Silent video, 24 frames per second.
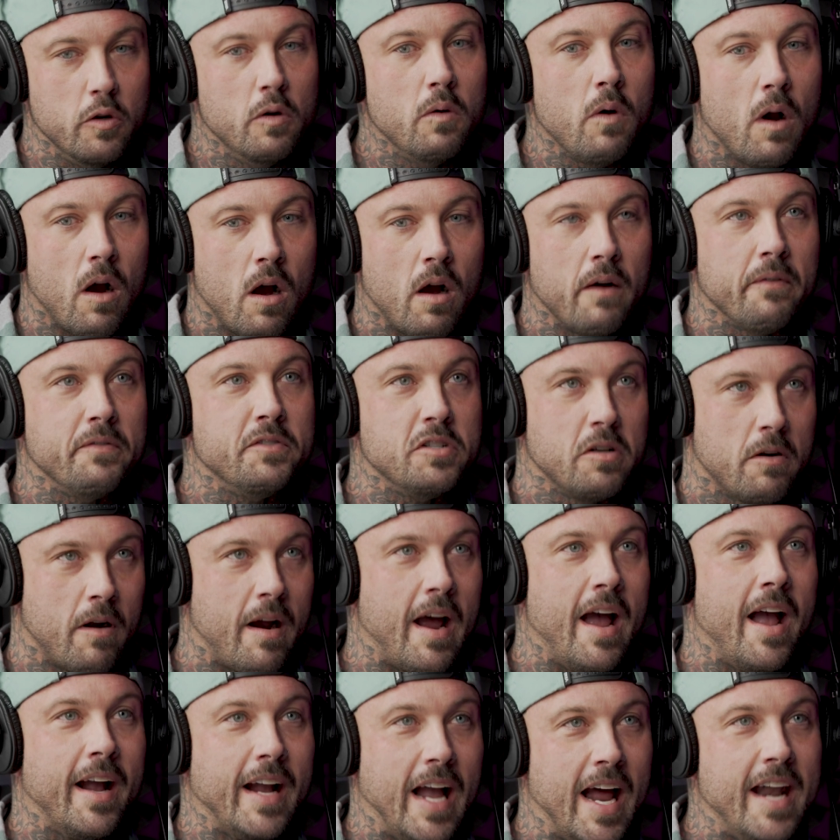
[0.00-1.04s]
off
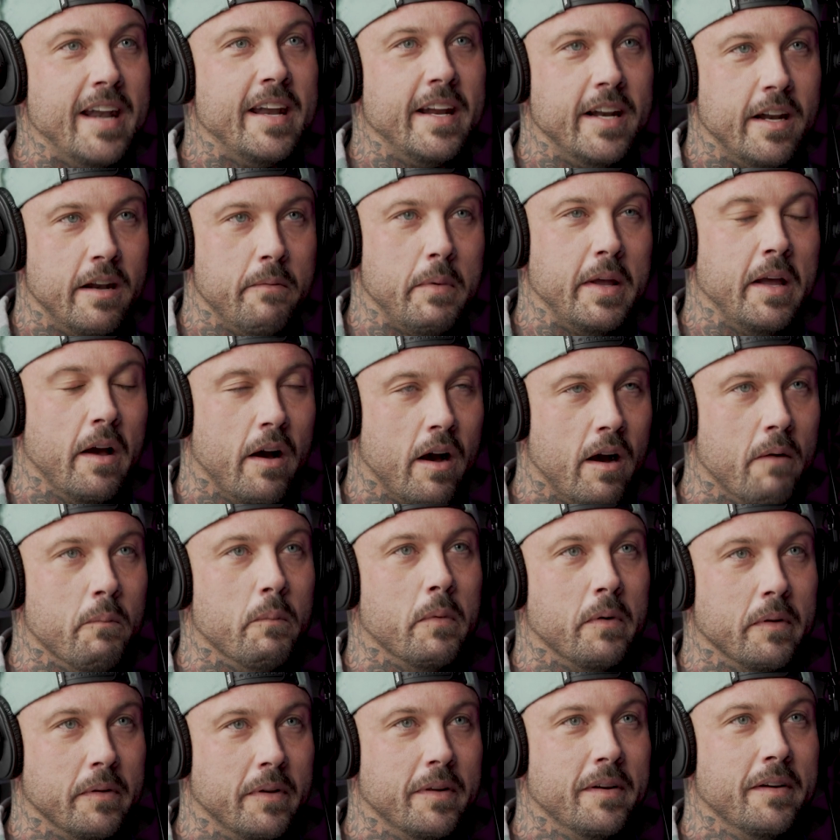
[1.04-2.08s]
track. I needed to be
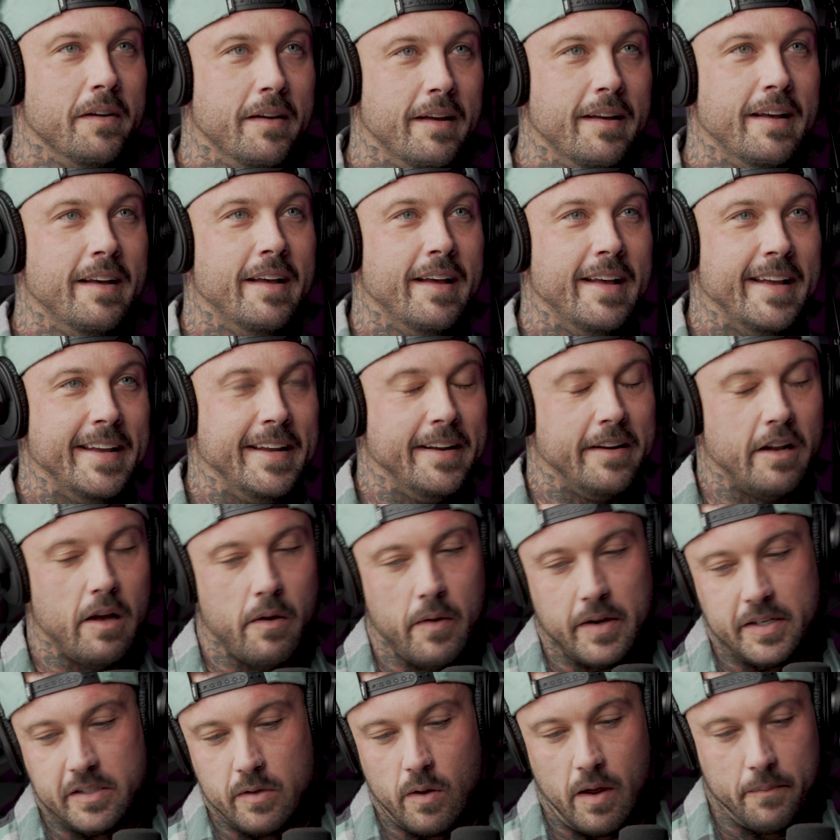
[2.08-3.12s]
humbled,
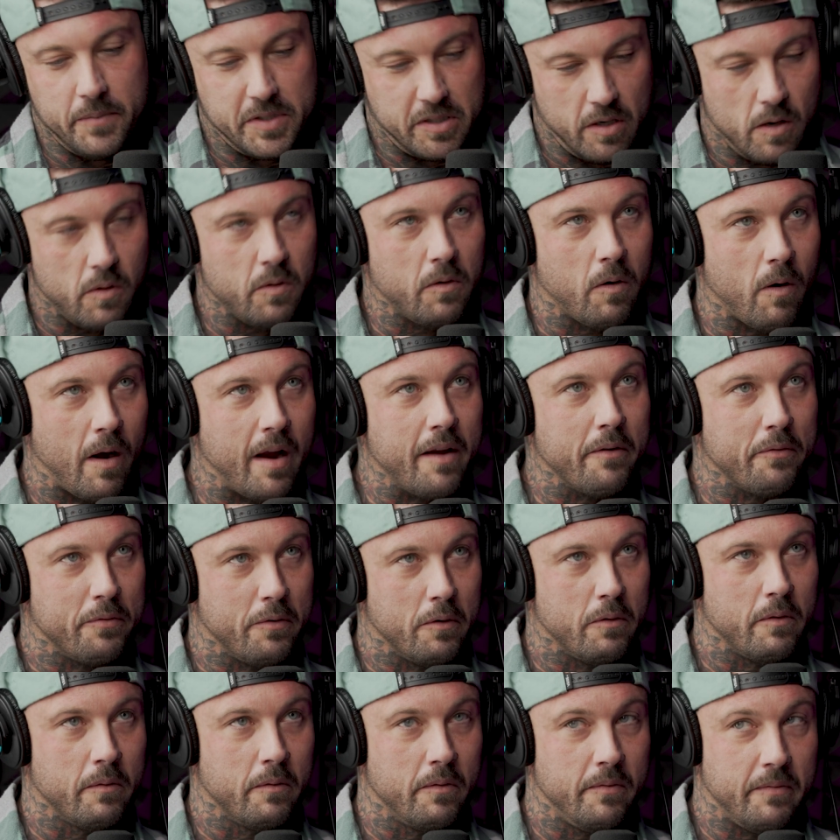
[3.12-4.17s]
and so I'm so
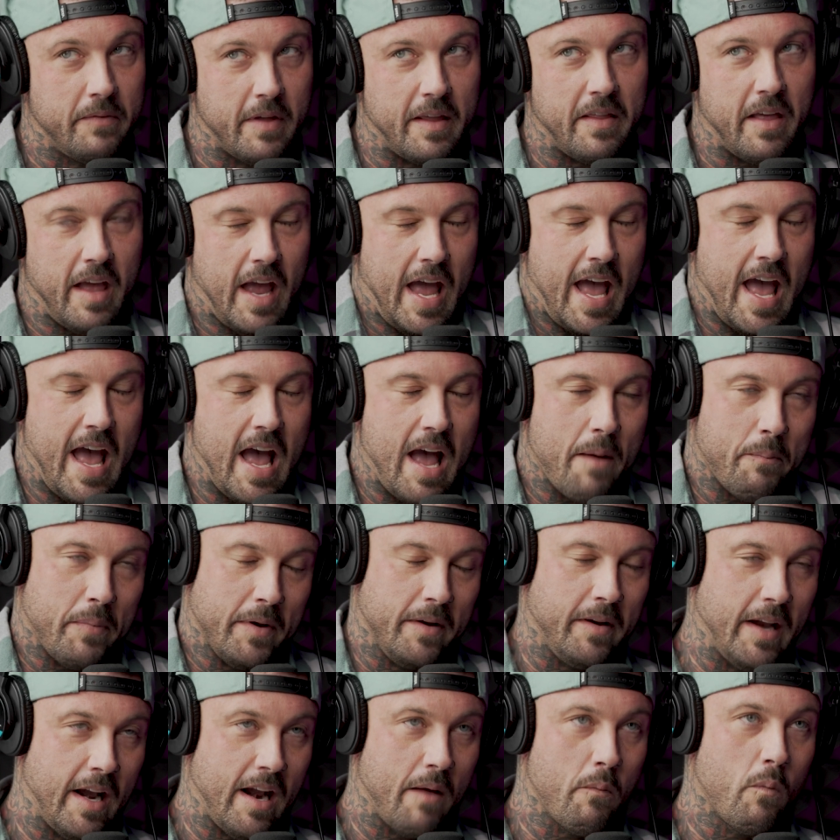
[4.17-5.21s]
grateful that it
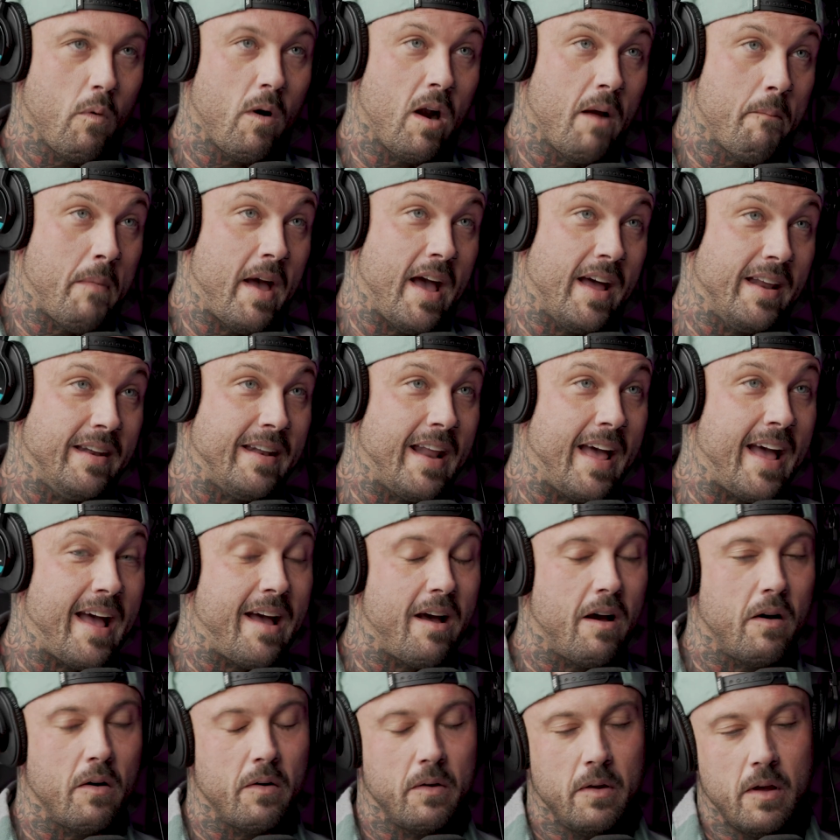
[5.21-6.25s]
happened, and I'm where I'm at
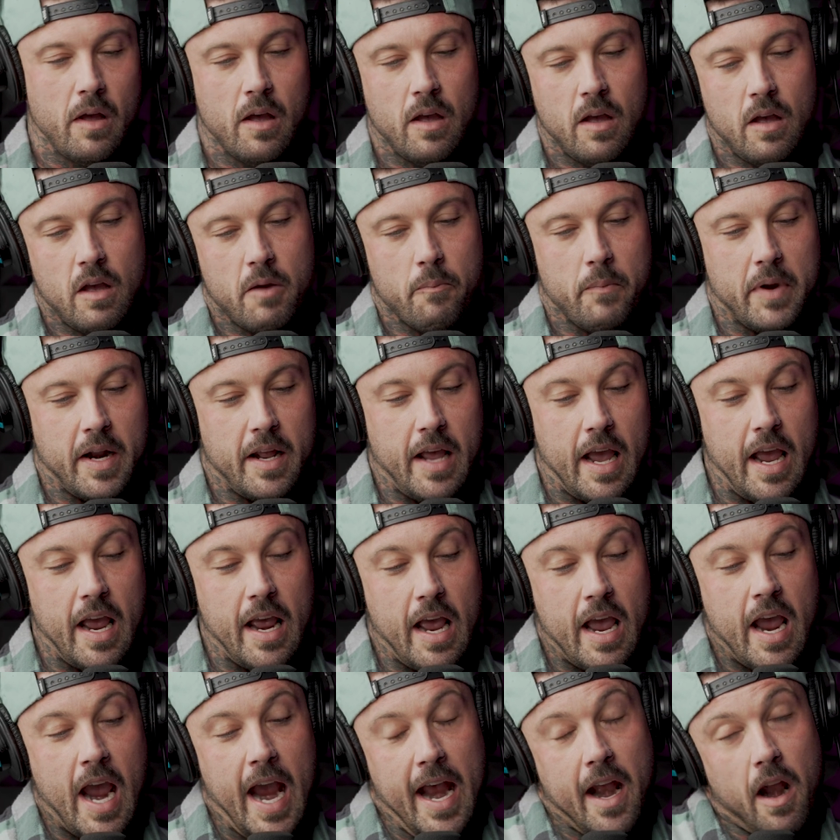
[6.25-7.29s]
now. But
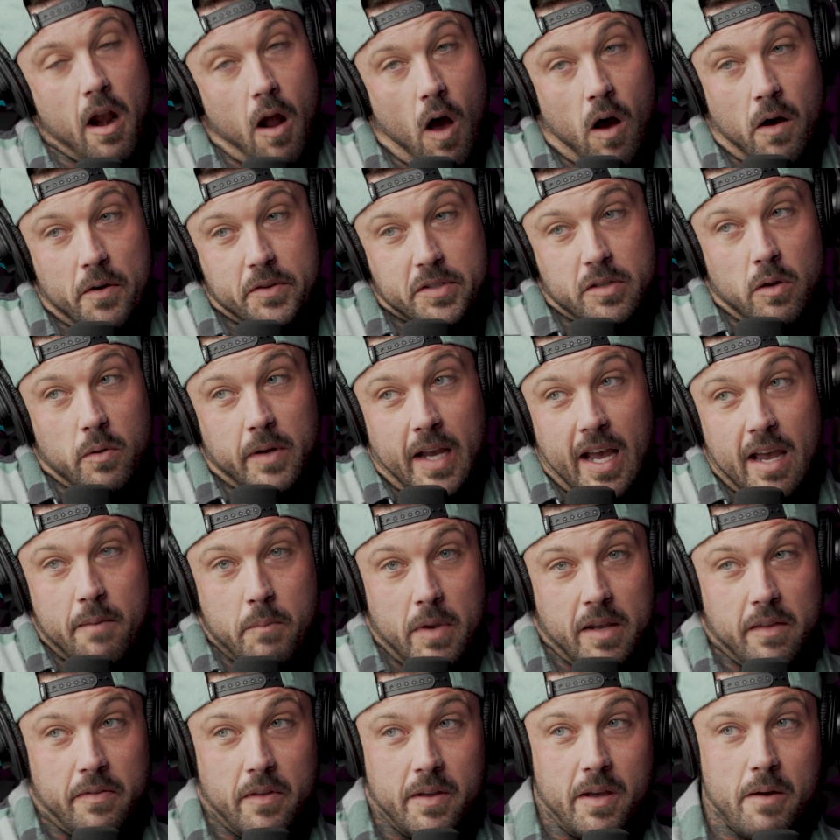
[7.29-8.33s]
it also gave
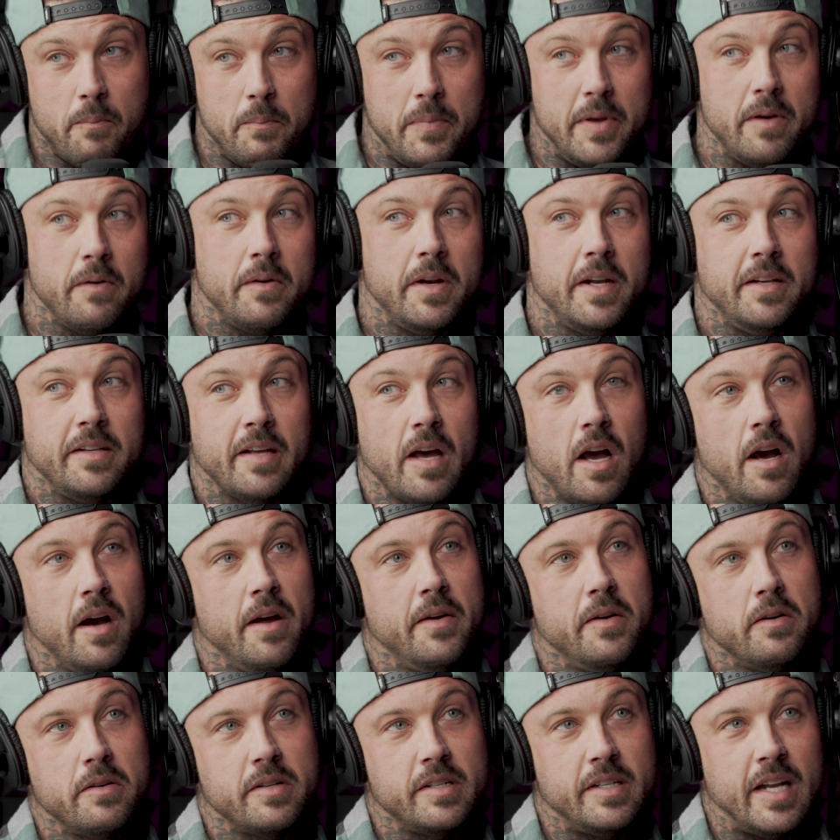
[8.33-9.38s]
me the ability to
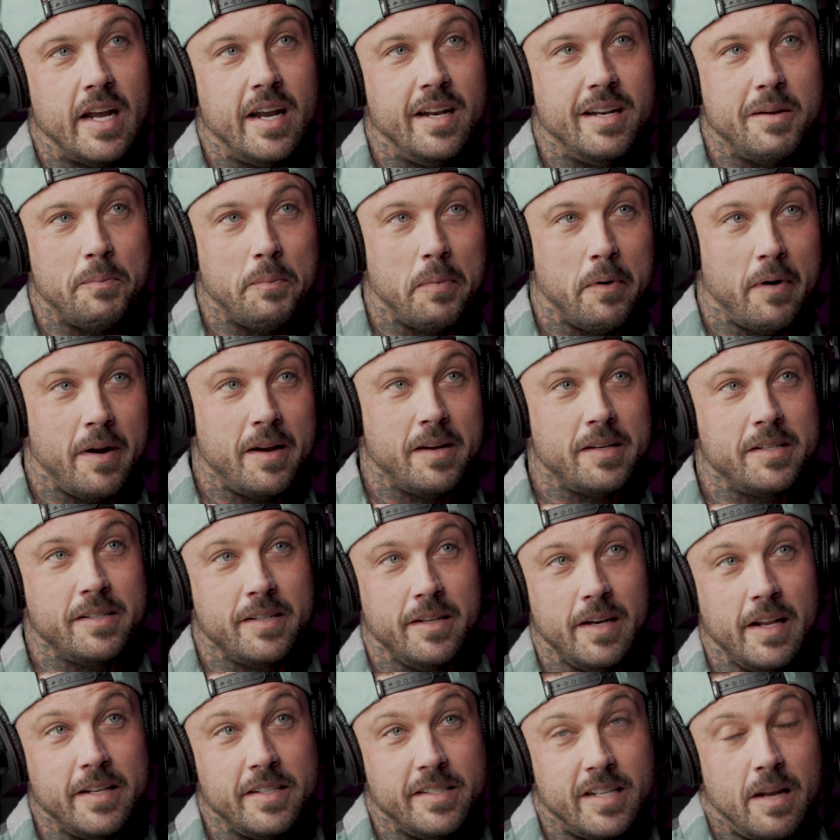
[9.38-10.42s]
understand
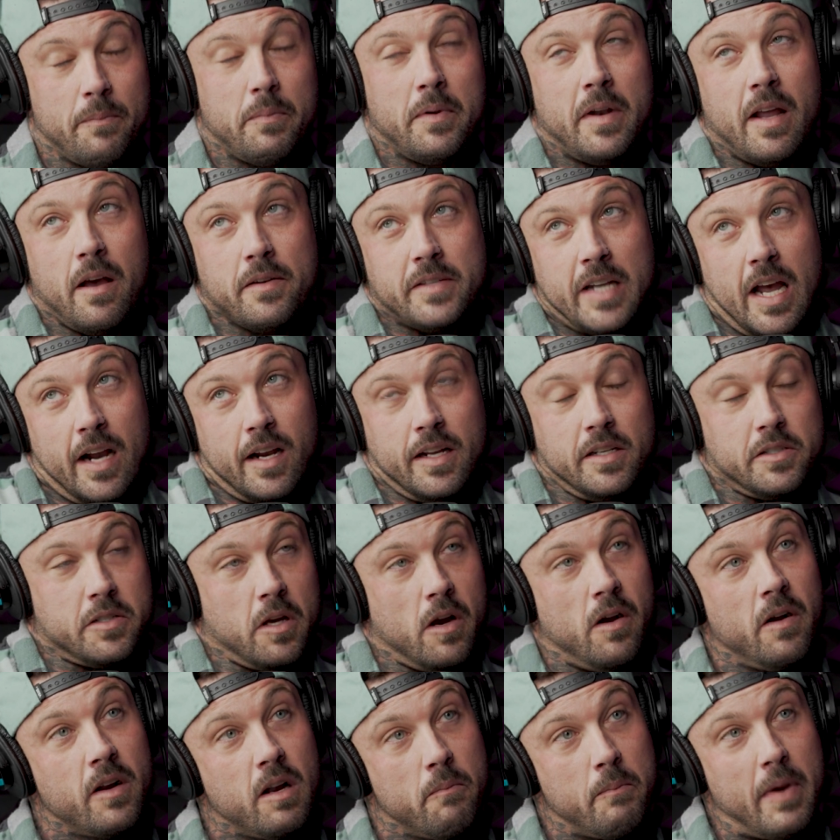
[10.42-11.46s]
depression. It's something else I can
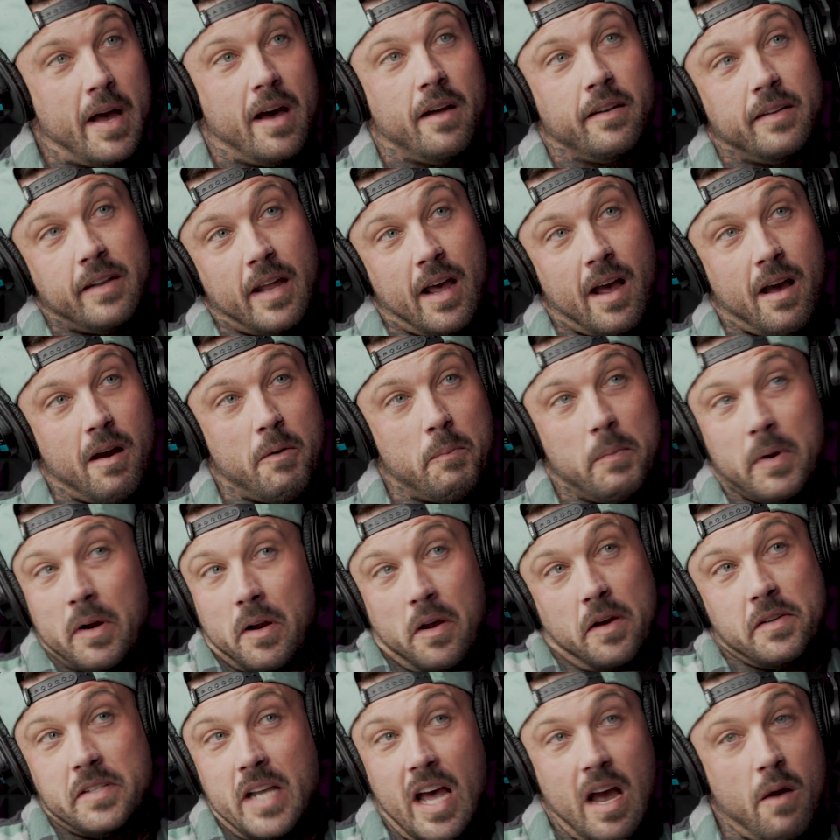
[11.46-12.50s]
talk about now
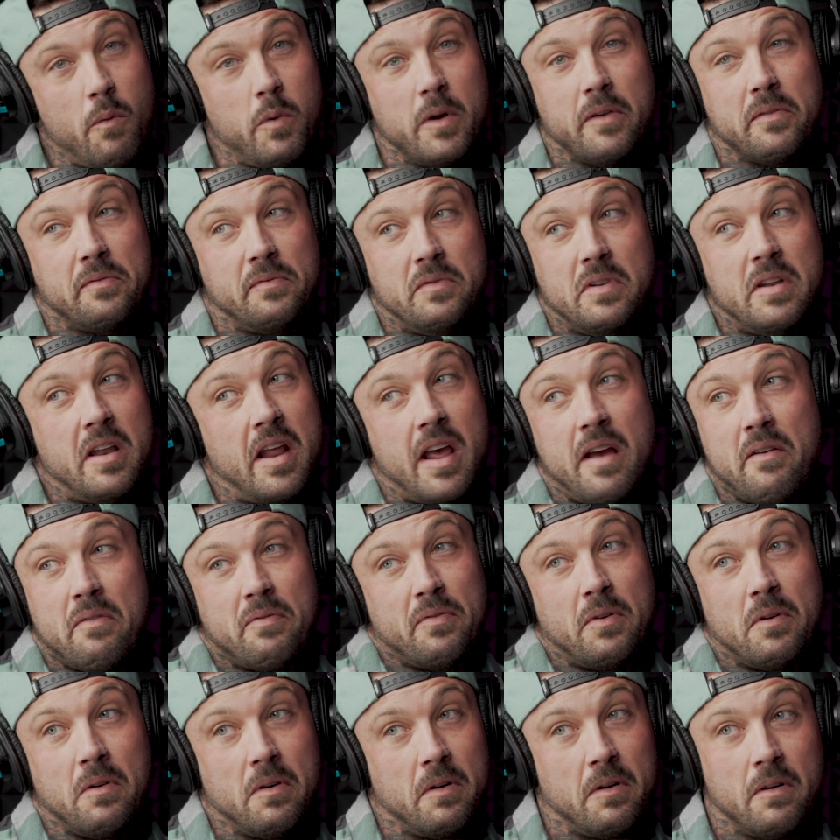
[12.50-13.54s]
because I would have
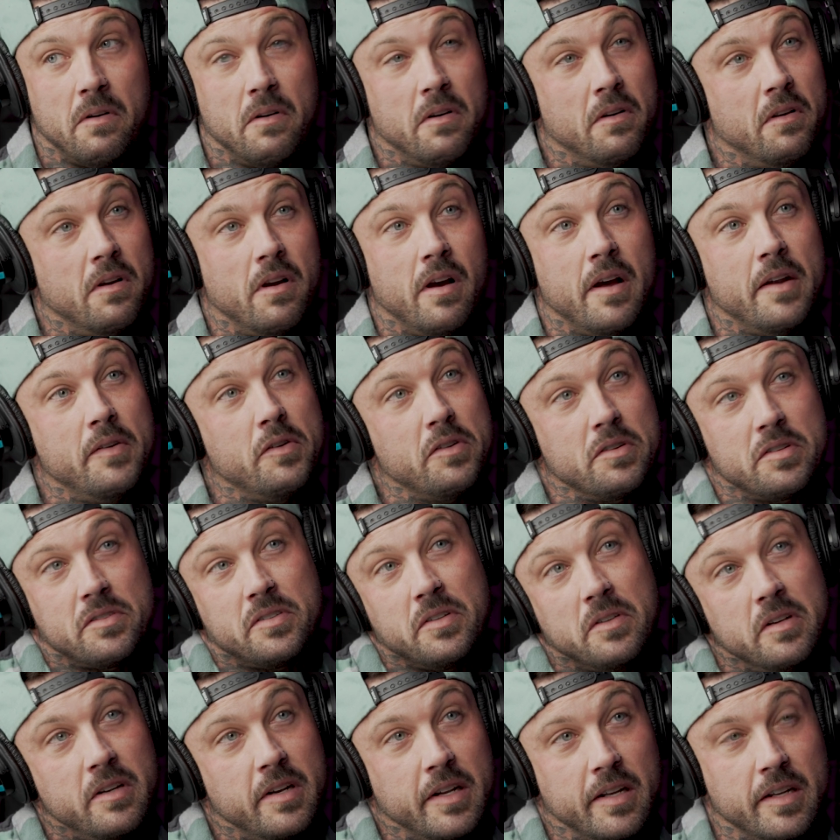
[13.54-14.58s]
never
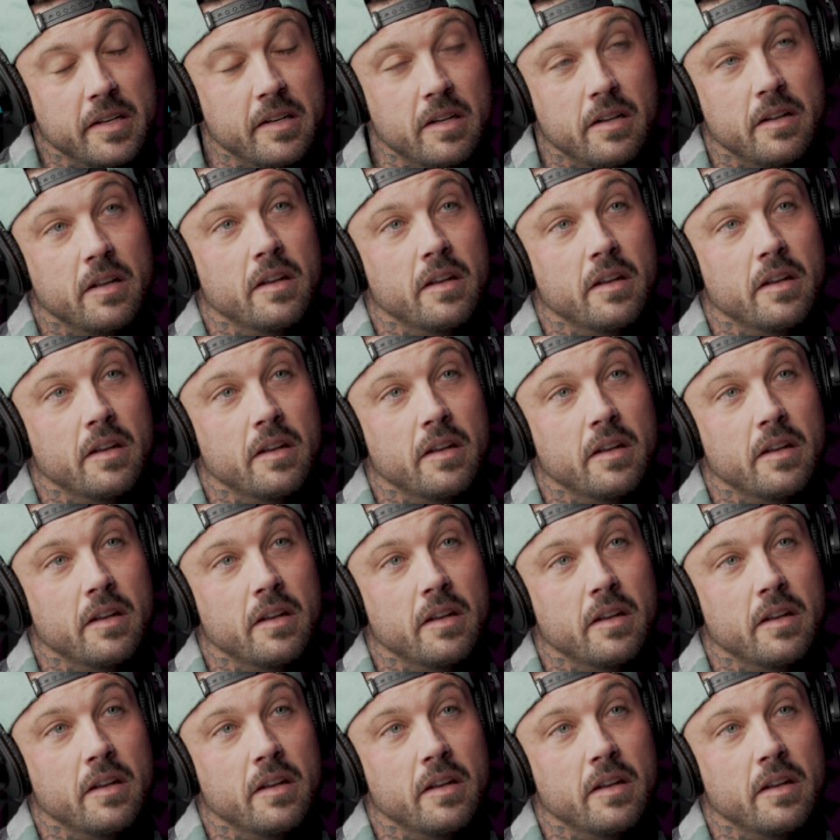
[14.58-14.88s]
understood it.